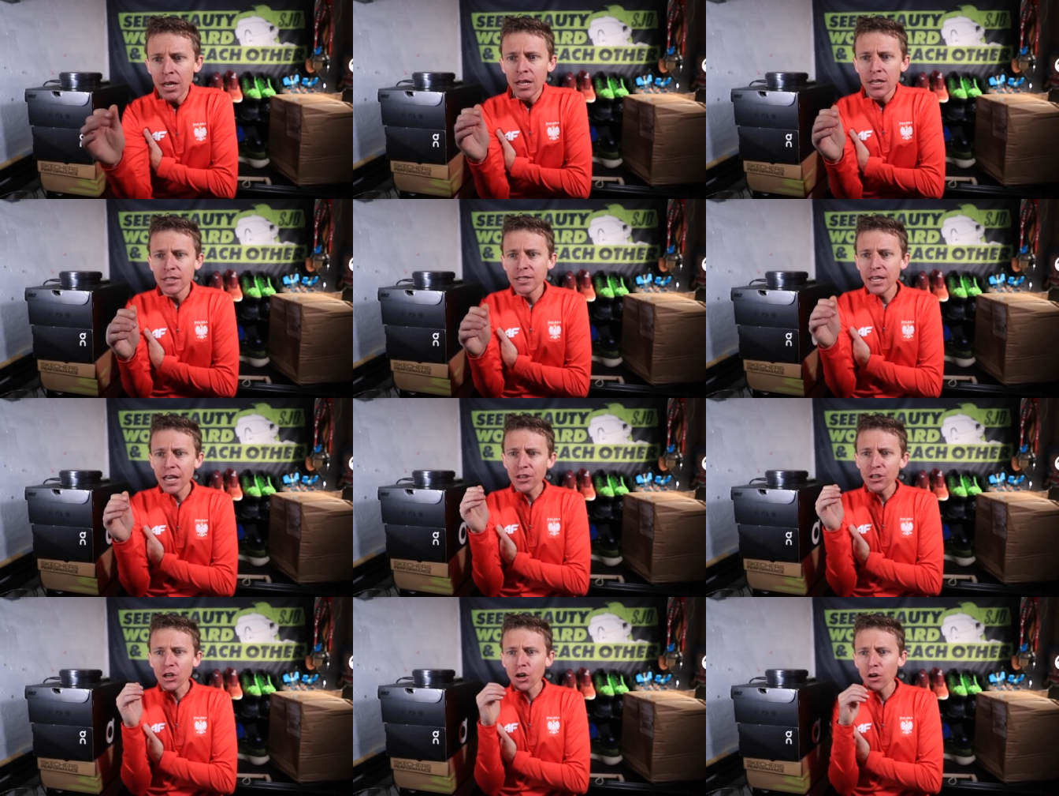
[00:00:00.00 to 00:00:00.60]

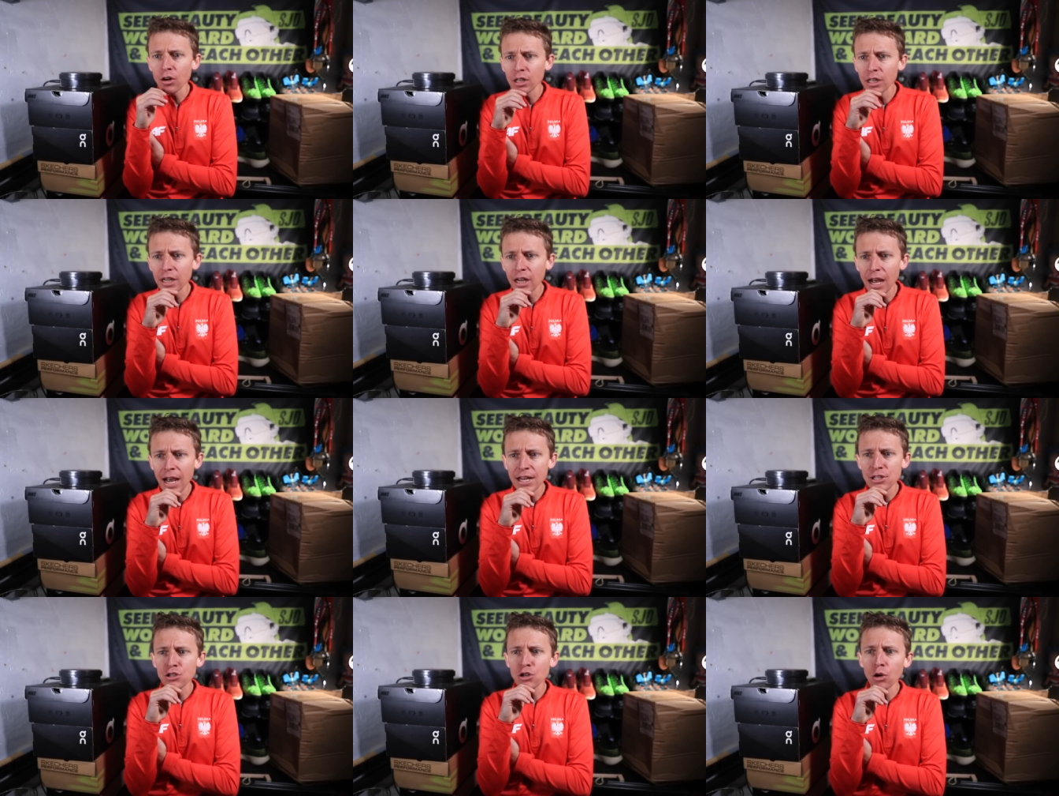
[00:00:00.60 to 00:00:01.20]
Seth, currently a
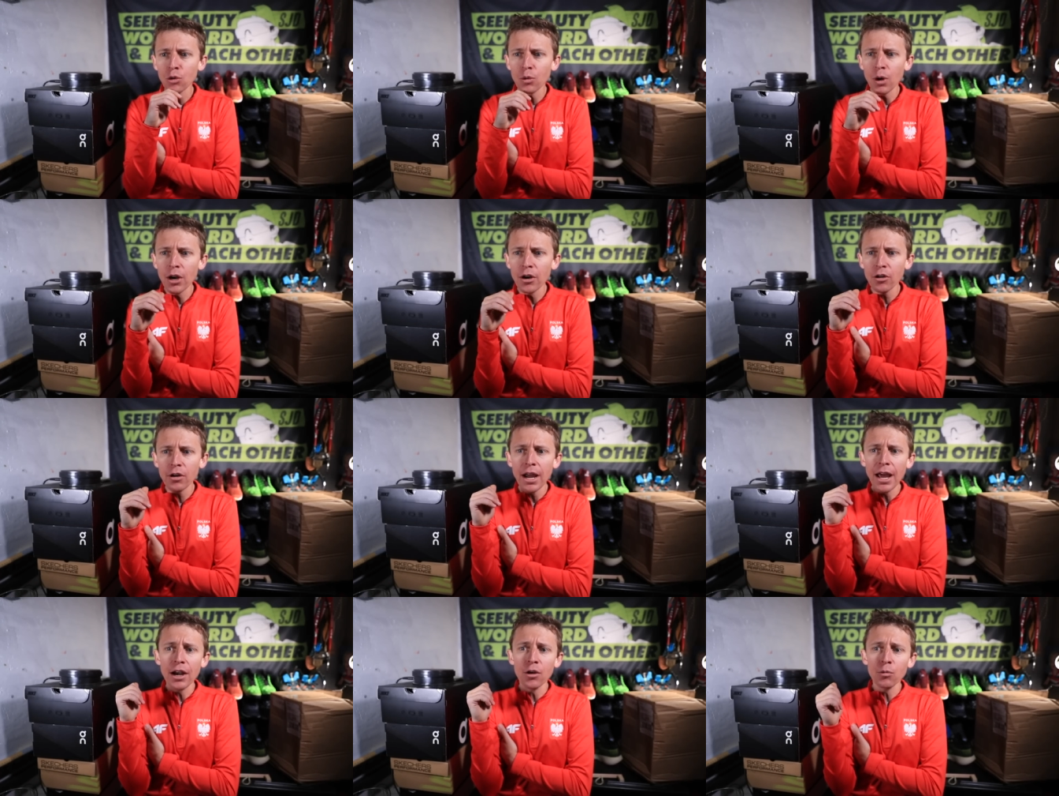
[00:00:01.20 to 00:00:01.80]
high school
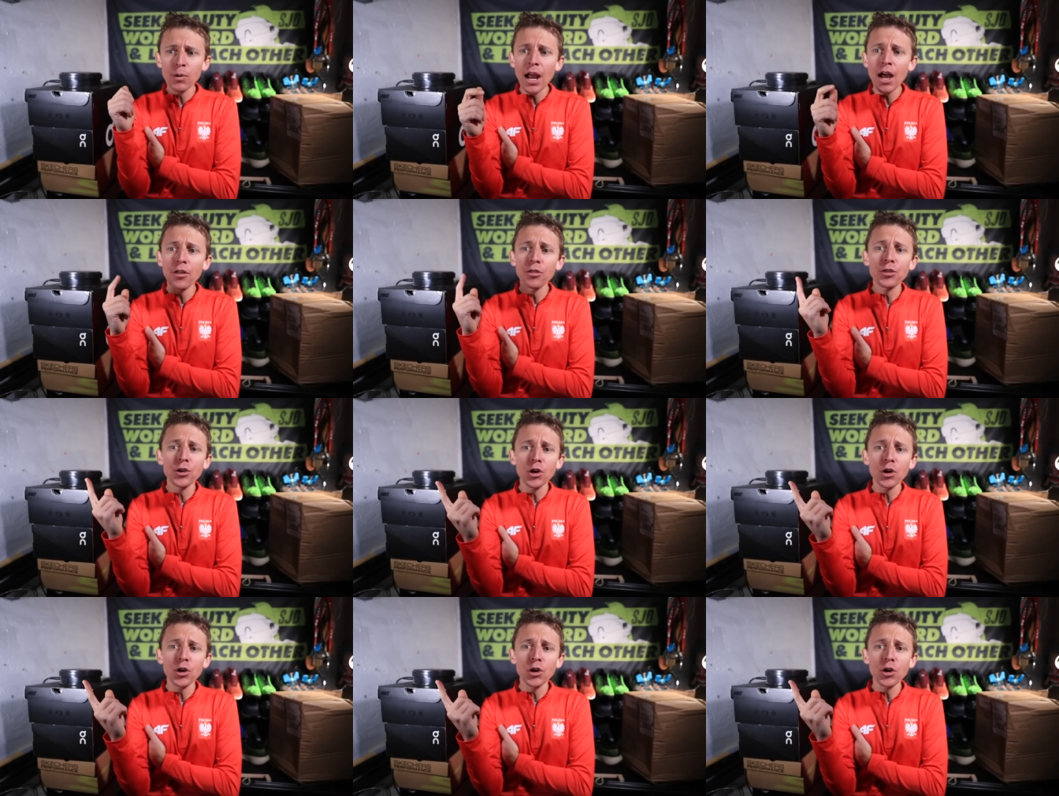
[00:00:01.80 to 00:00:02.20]
runner at around